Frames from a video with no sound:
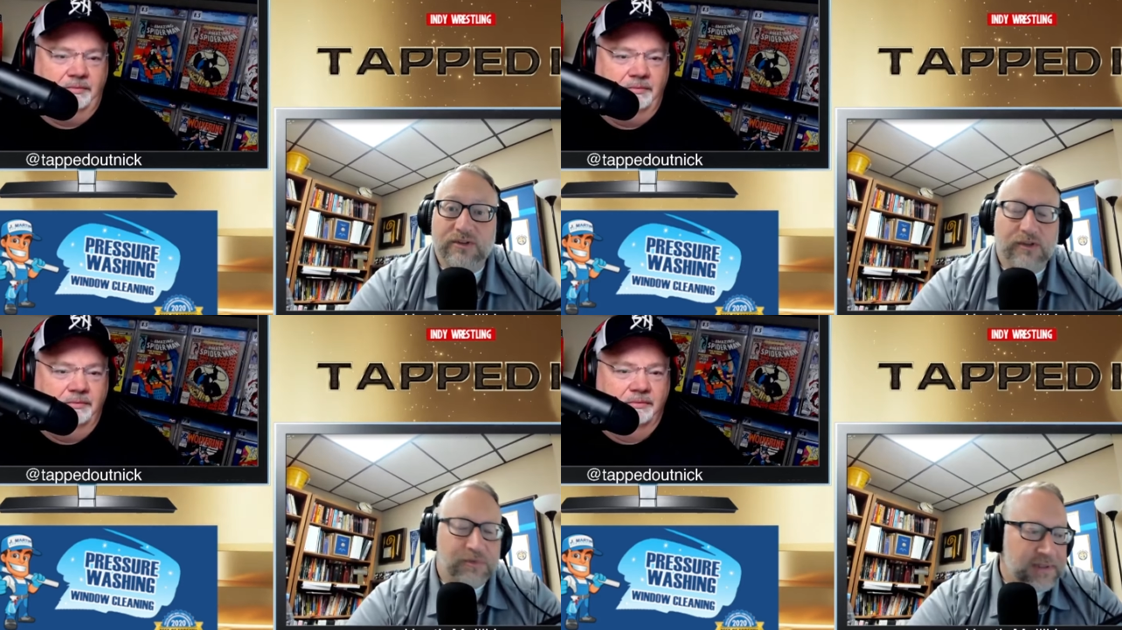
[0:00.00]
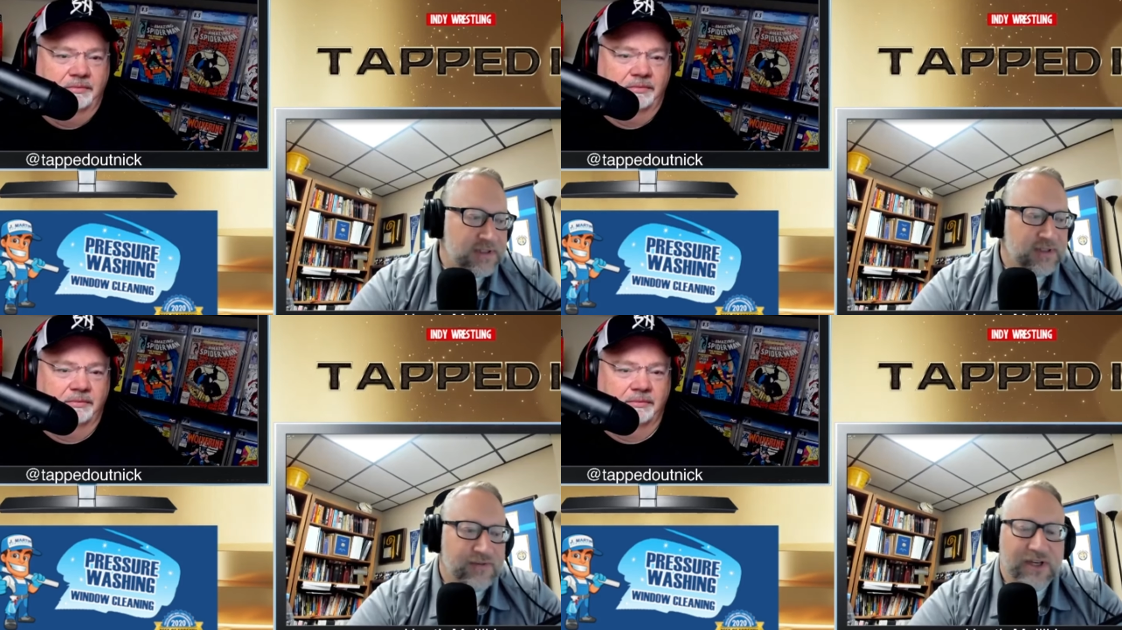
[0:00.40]
Speaker 1: So
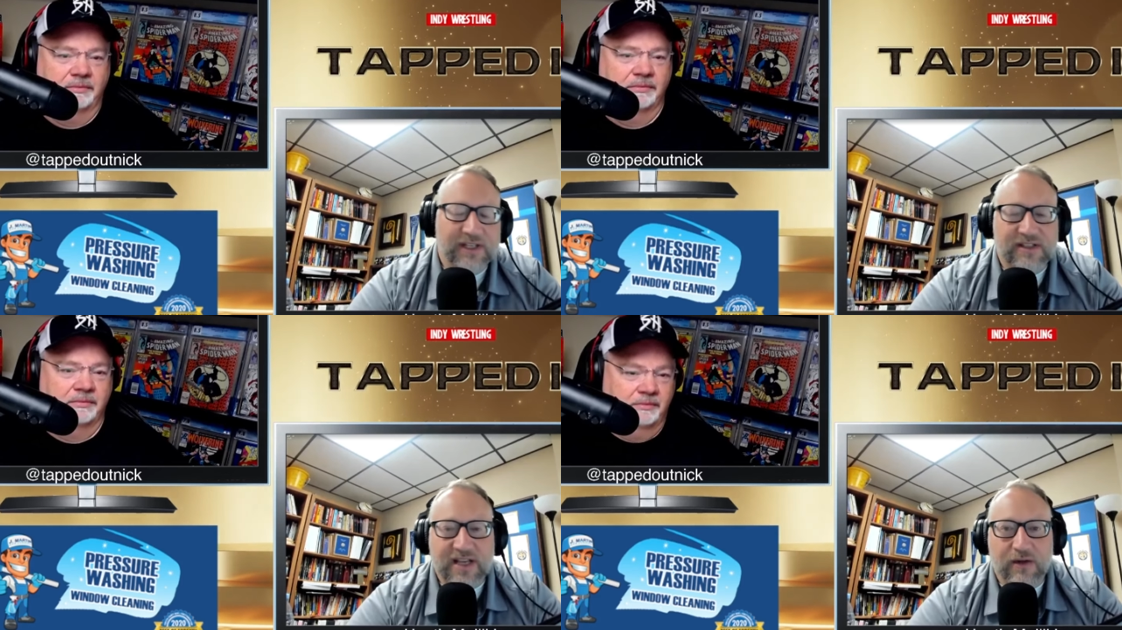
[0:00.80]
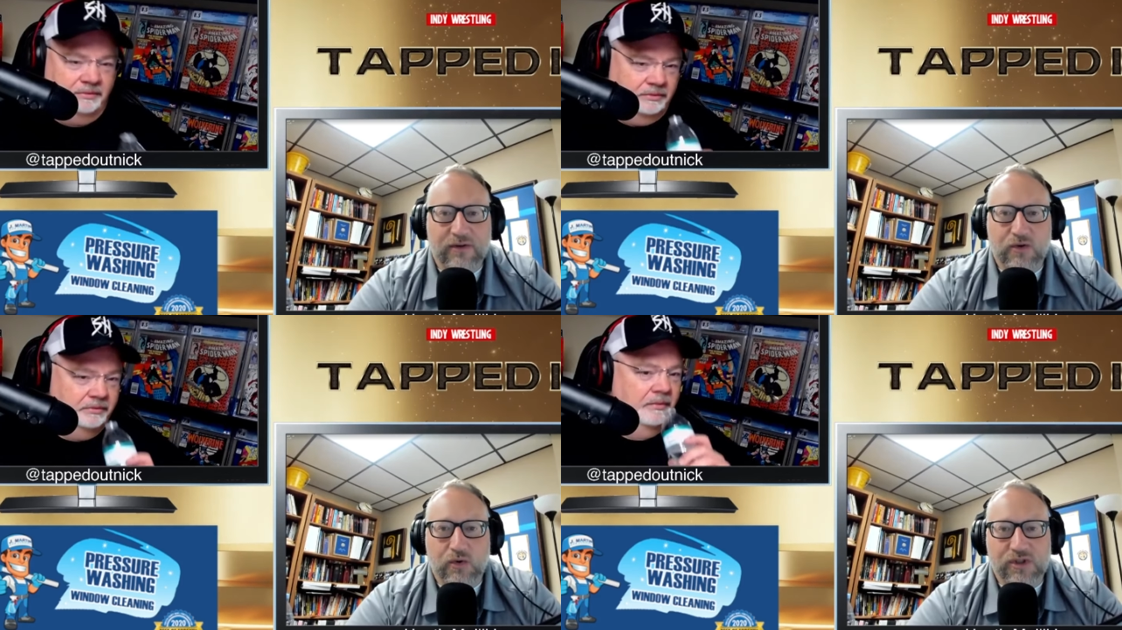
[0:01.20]
especially if you get
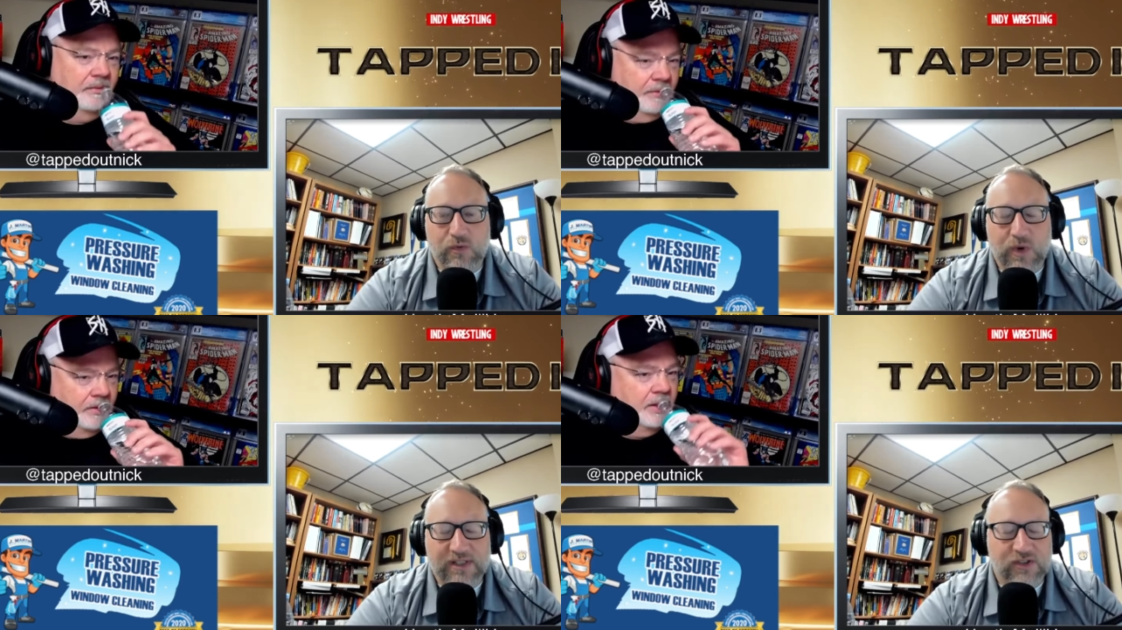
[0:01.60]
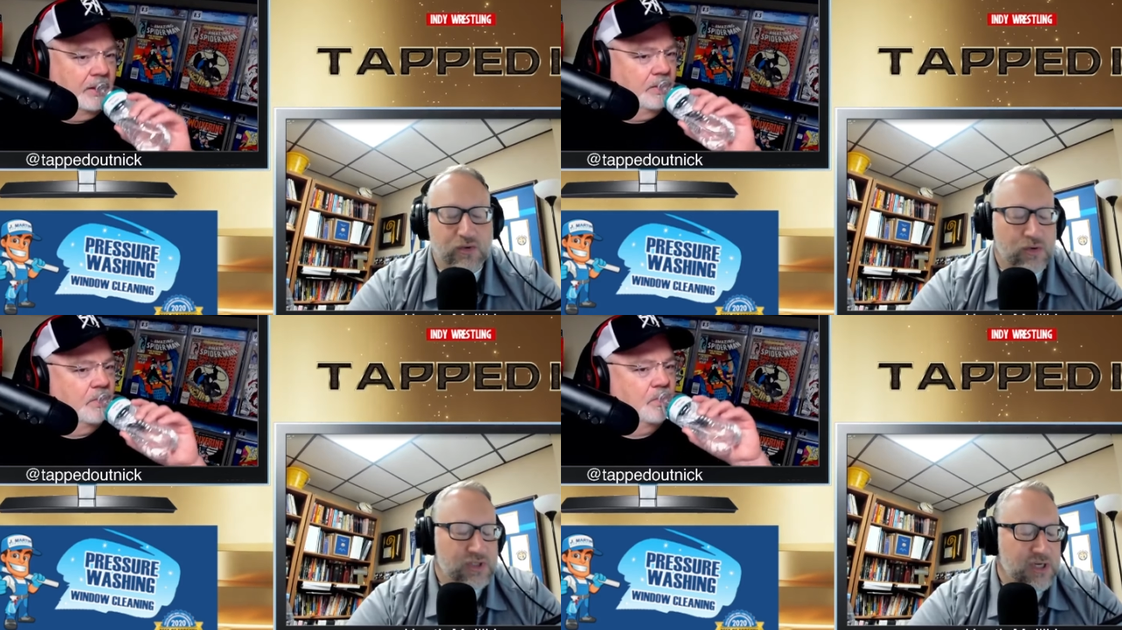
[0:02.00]
South Georgia, West
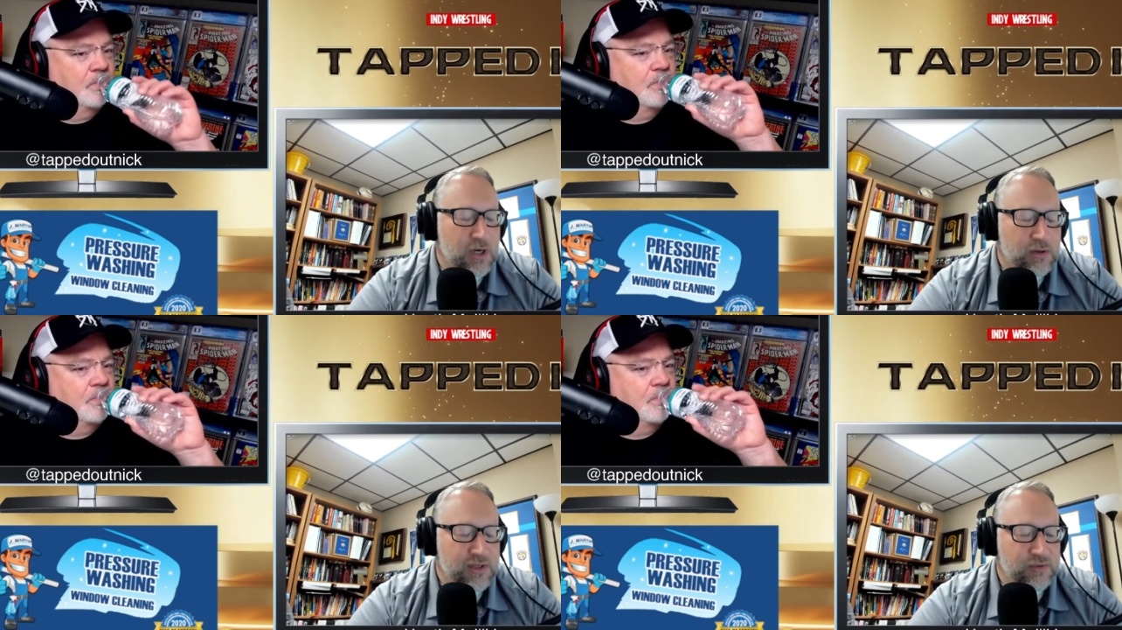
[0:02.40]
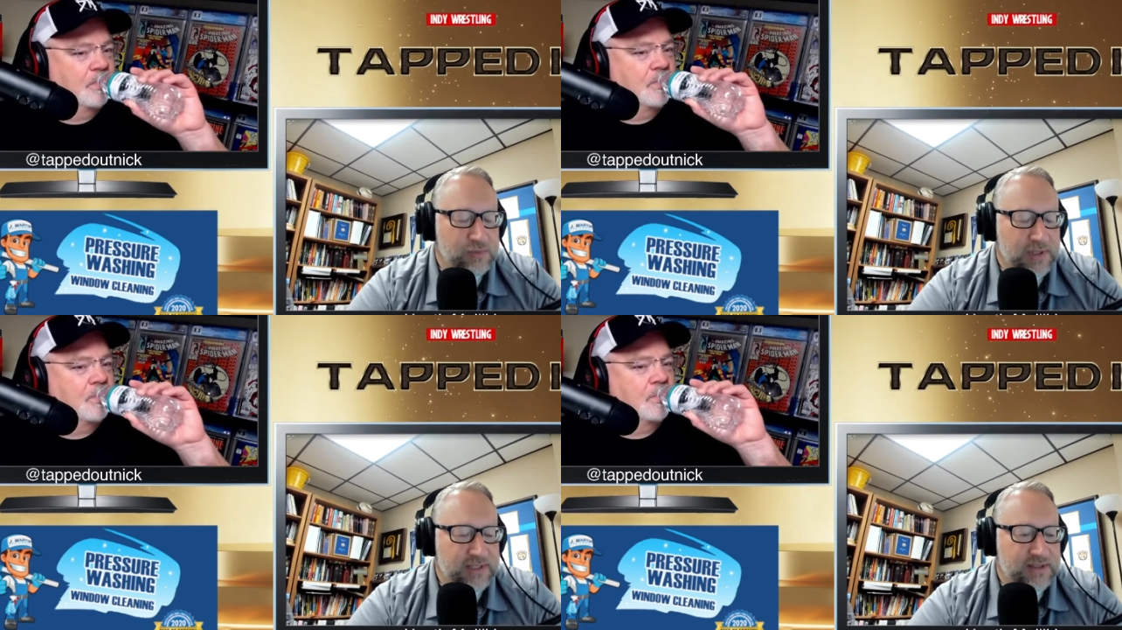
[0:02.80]
Georgia, and all those
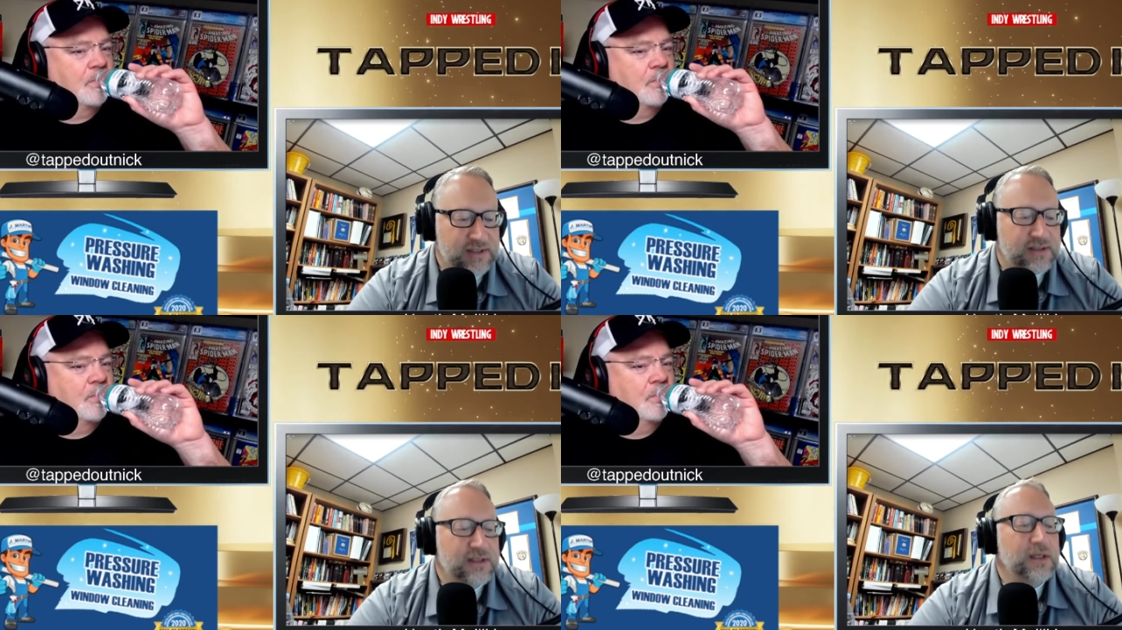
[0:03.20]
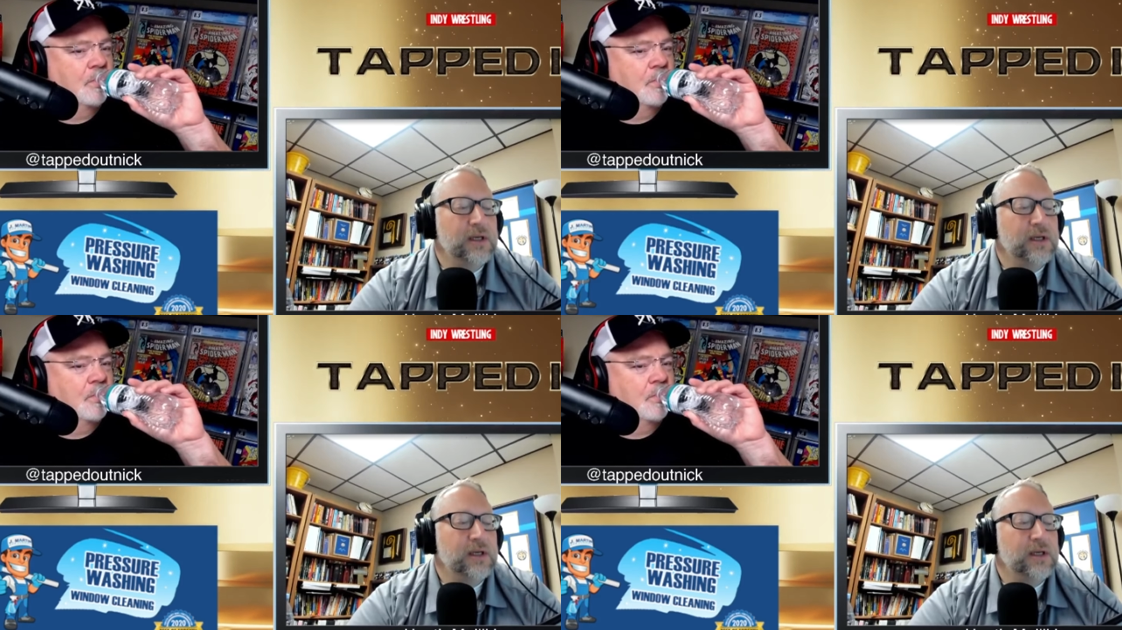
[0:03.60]
places.